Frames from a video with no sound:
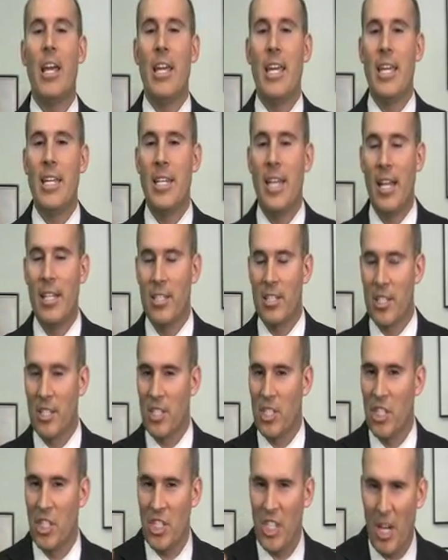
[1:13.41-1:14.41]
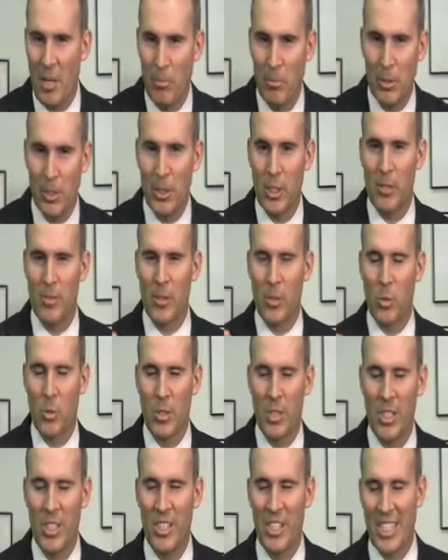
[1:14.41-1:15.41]
he tends to stumble over
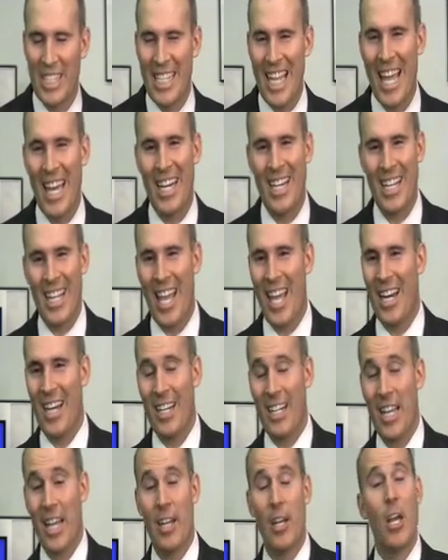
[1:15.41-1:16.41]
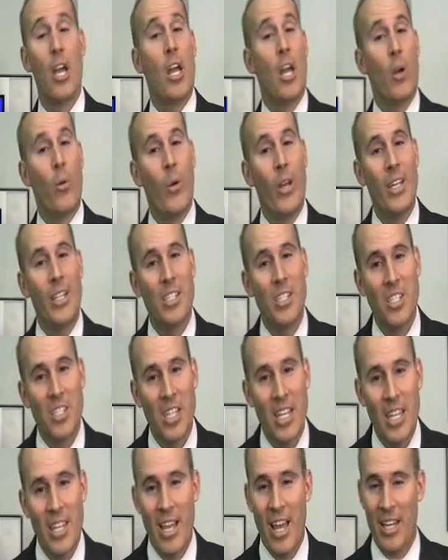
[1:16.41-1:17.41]
words again and again and again. We didn't
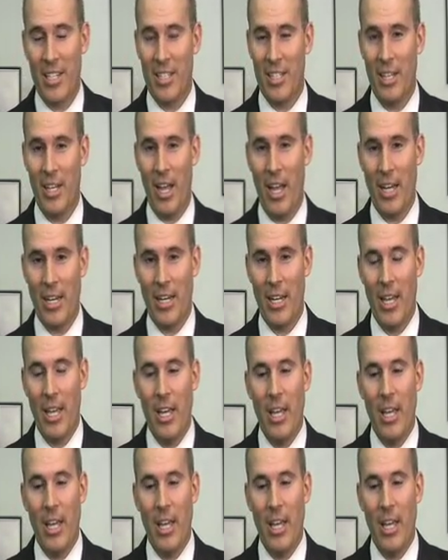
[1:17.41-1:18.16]
see that tonight.